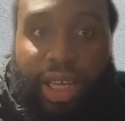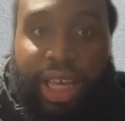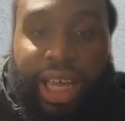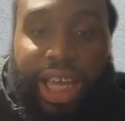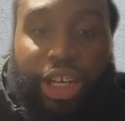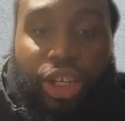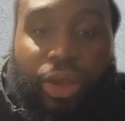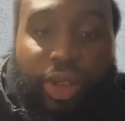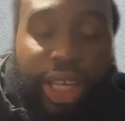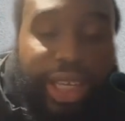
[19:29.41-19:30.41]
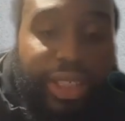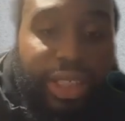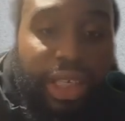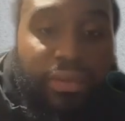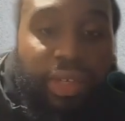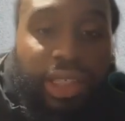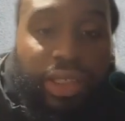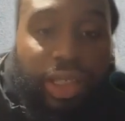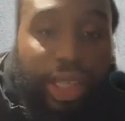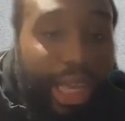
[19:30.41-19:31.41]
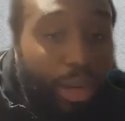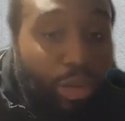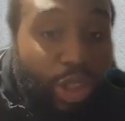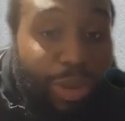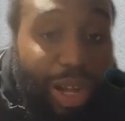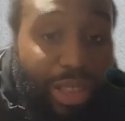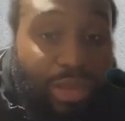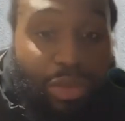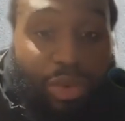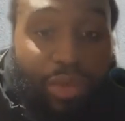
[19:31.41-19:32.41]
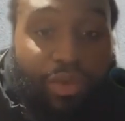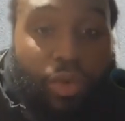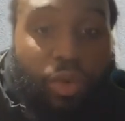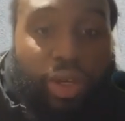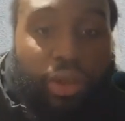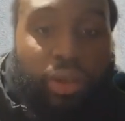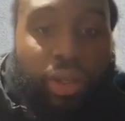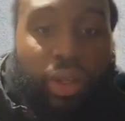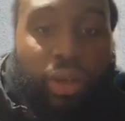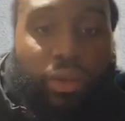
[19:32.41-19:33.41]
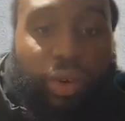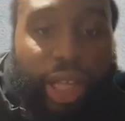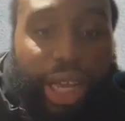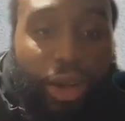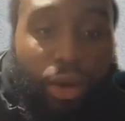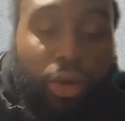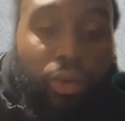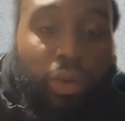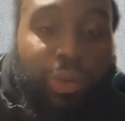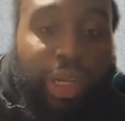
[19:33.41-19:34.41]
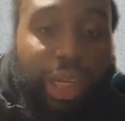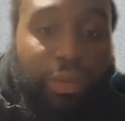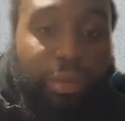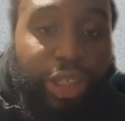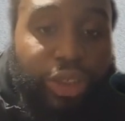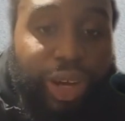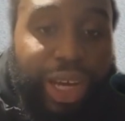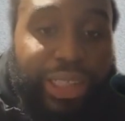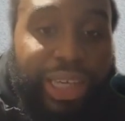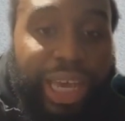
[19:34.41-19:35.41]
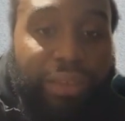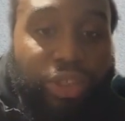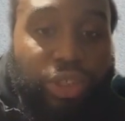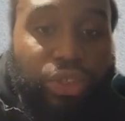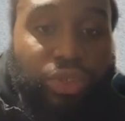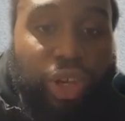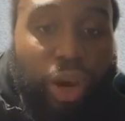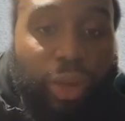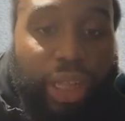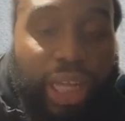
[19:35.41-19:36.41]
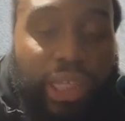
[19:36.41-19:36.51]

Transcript: And do you think it's even like responsible, if you will, for like older women to even be trying to have children knowing that?